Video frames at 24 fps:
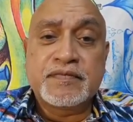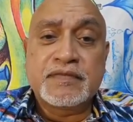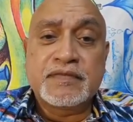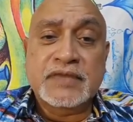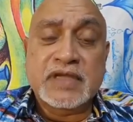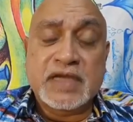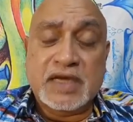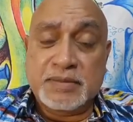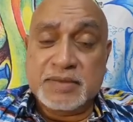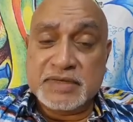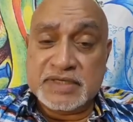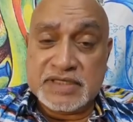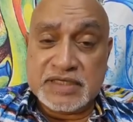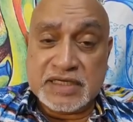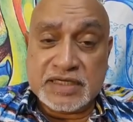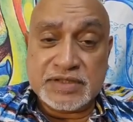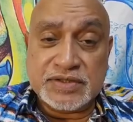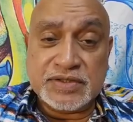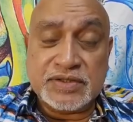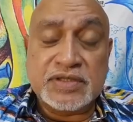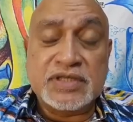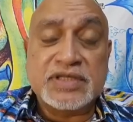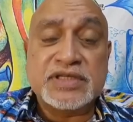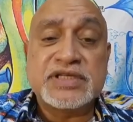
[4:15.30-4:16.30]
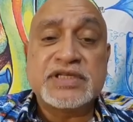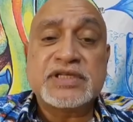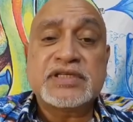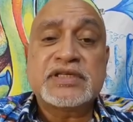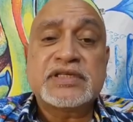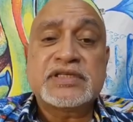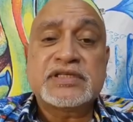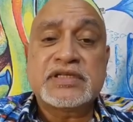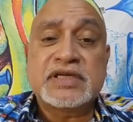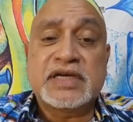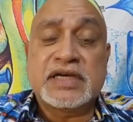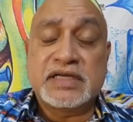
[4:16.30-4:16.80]
I'm a
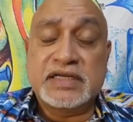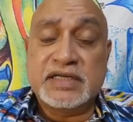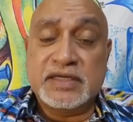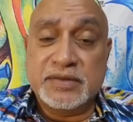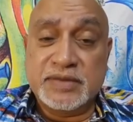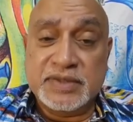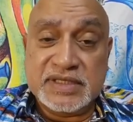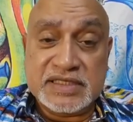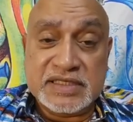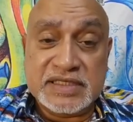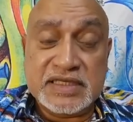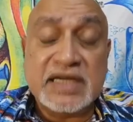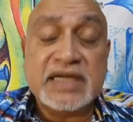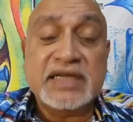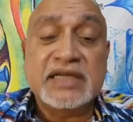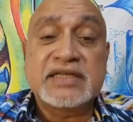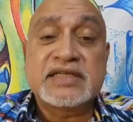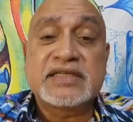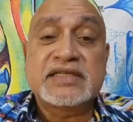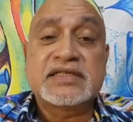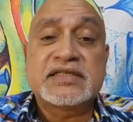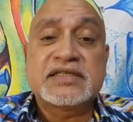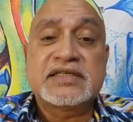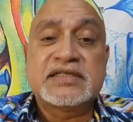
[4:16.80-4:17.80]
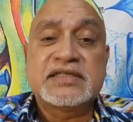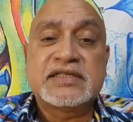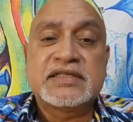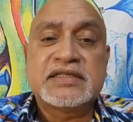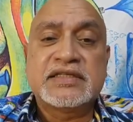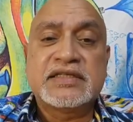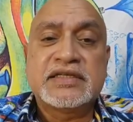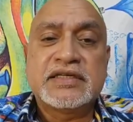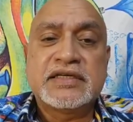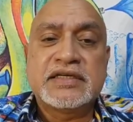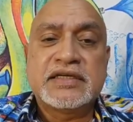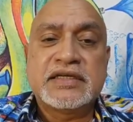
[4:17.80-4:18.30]
sexologist, I deal with sex.
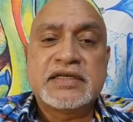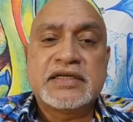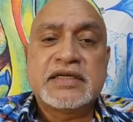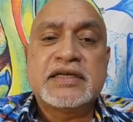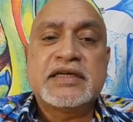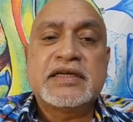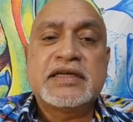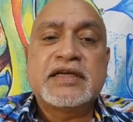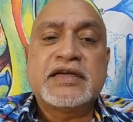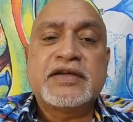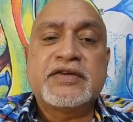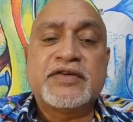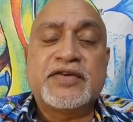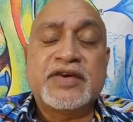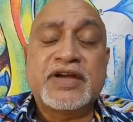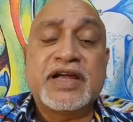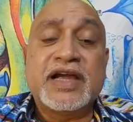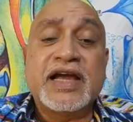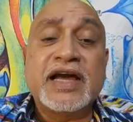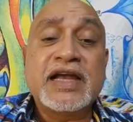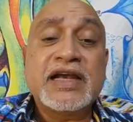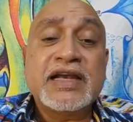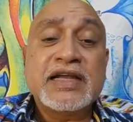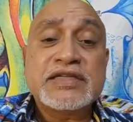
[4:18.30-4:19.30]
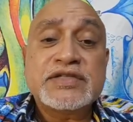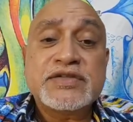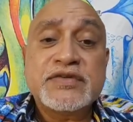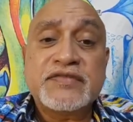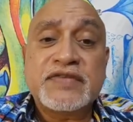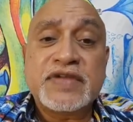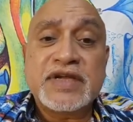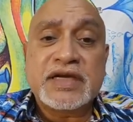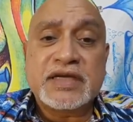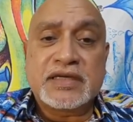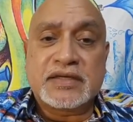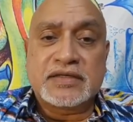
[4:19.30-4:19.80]
Regardless of
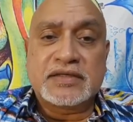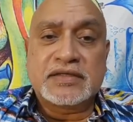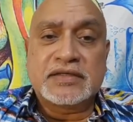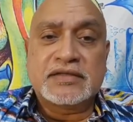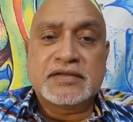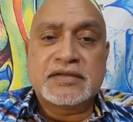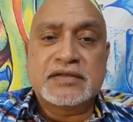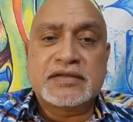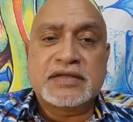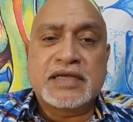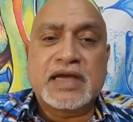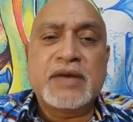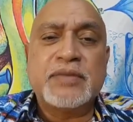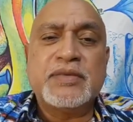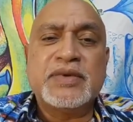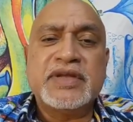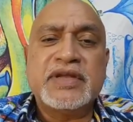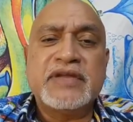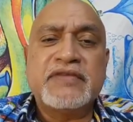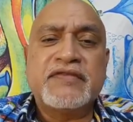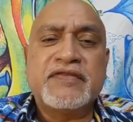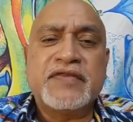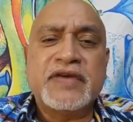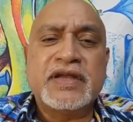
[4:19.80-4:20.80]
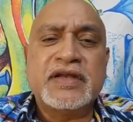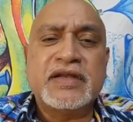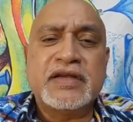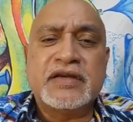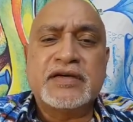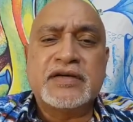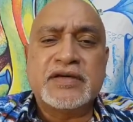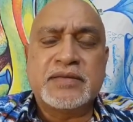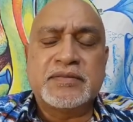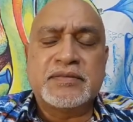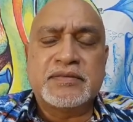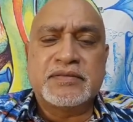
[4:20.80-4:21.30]
that, I will defend
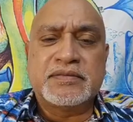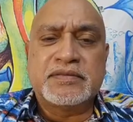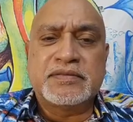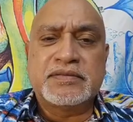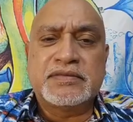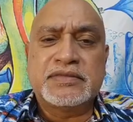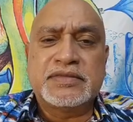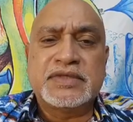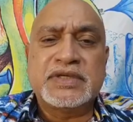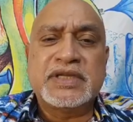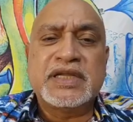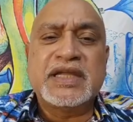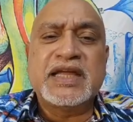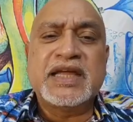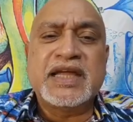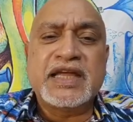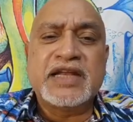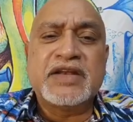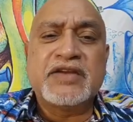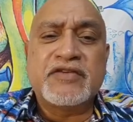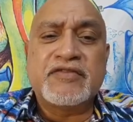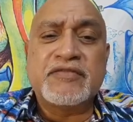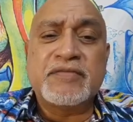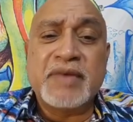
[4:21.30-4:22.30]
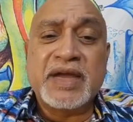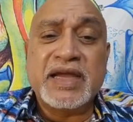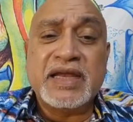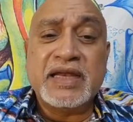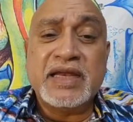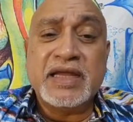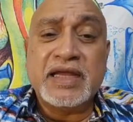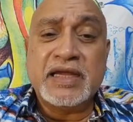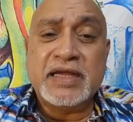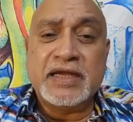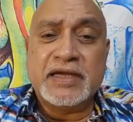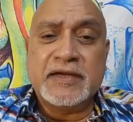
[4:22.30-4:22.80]
Dharma to the end of my
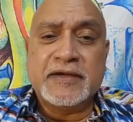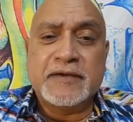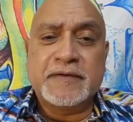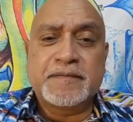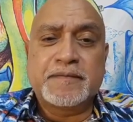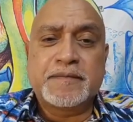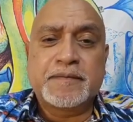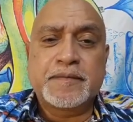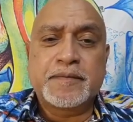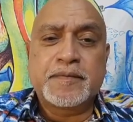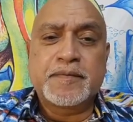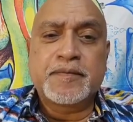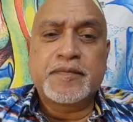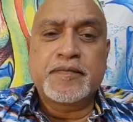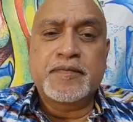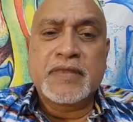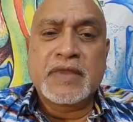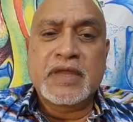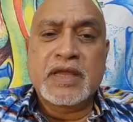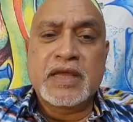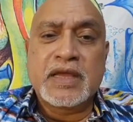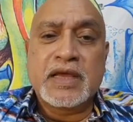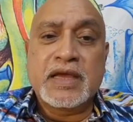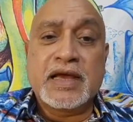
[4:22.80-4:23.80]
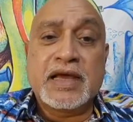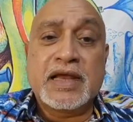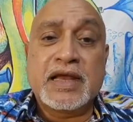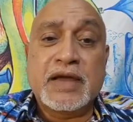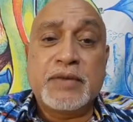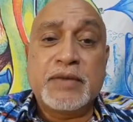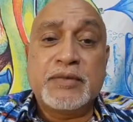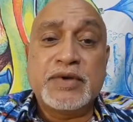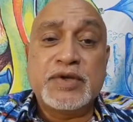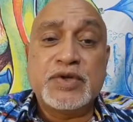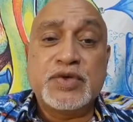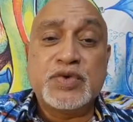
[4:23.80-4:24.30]
day. And I
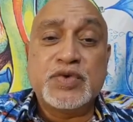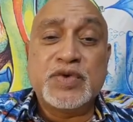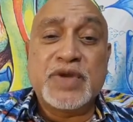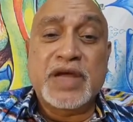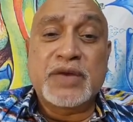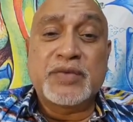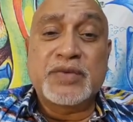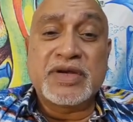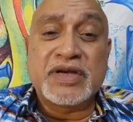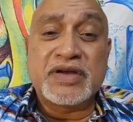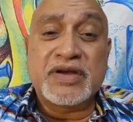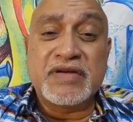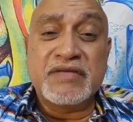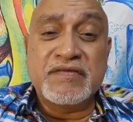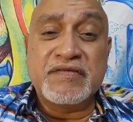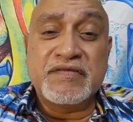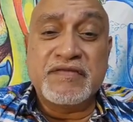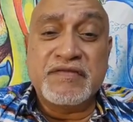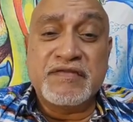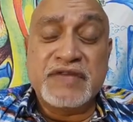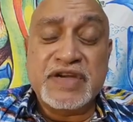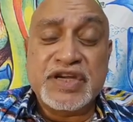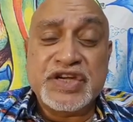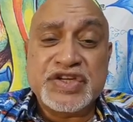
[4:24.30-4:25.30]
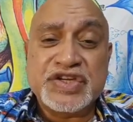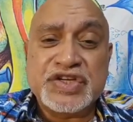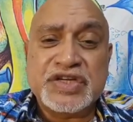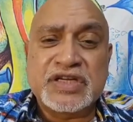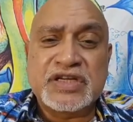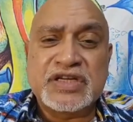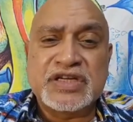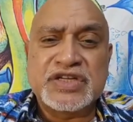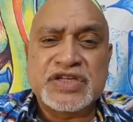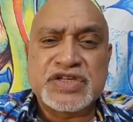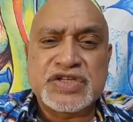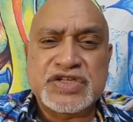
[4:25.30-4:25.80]
will do that with conviction
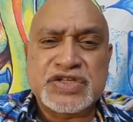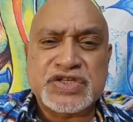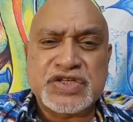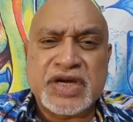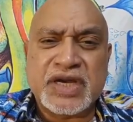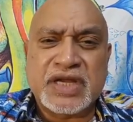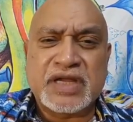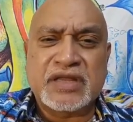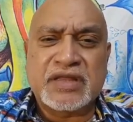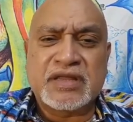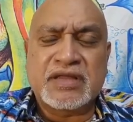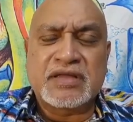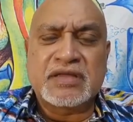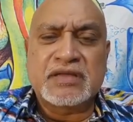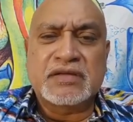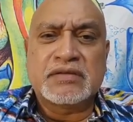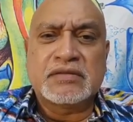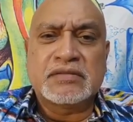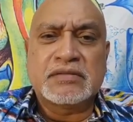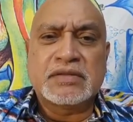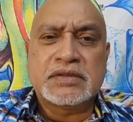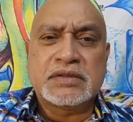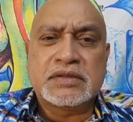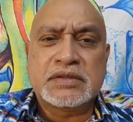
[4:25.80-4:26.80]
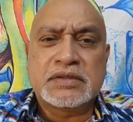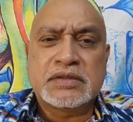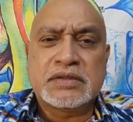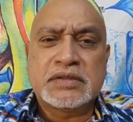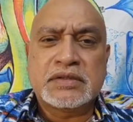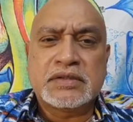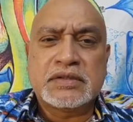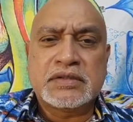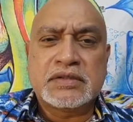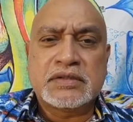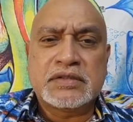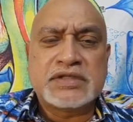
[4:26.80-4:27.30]
and strength.
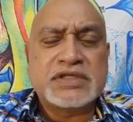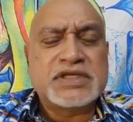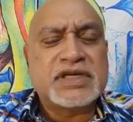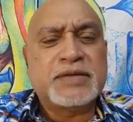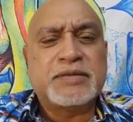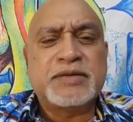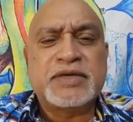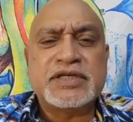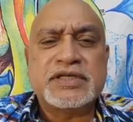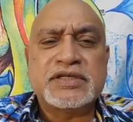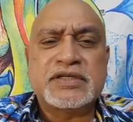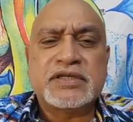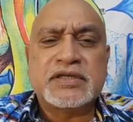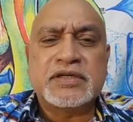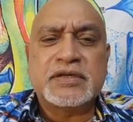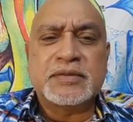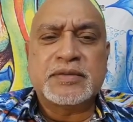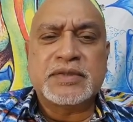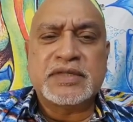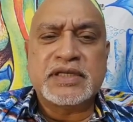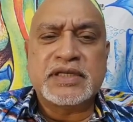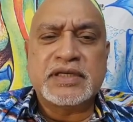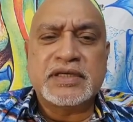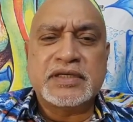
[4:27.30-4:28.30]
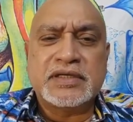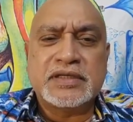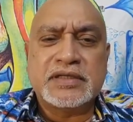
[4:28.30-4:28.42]
Jai Bajrangabali.